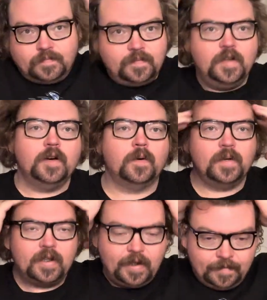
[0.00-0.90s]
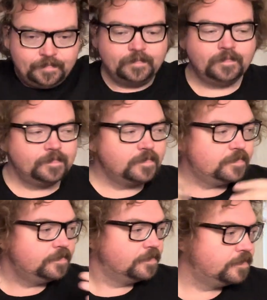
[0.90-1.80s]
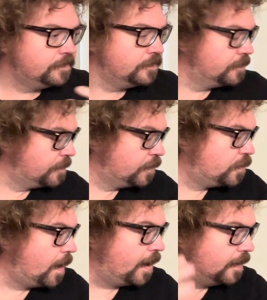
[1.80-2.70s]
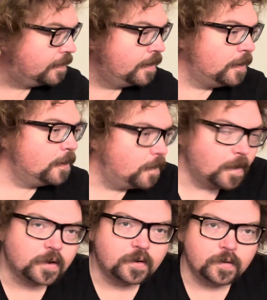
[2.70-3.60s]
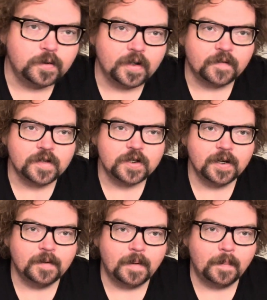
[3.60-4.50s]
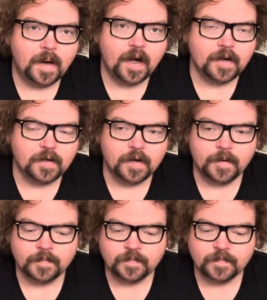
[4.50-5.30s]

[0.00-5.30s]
you know, really trying to work through different shit in my mind, you know.